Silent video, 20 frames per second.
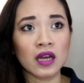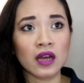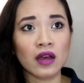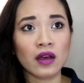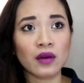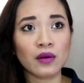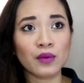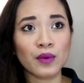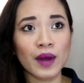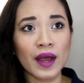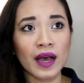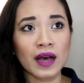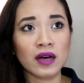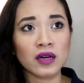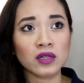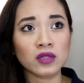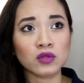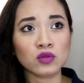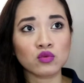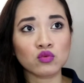
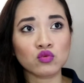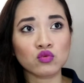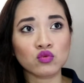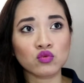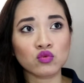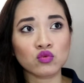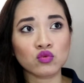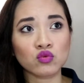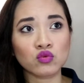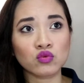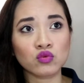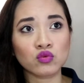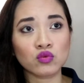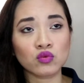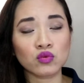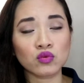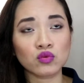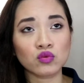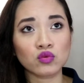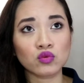around
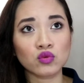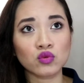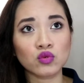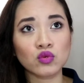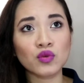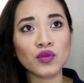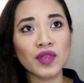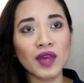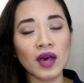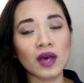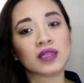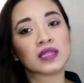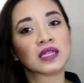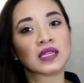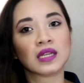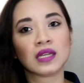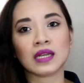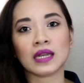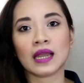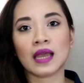
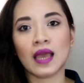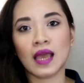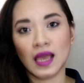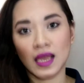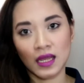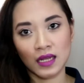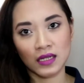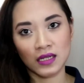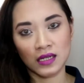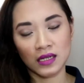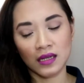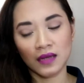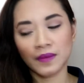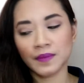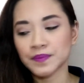2008.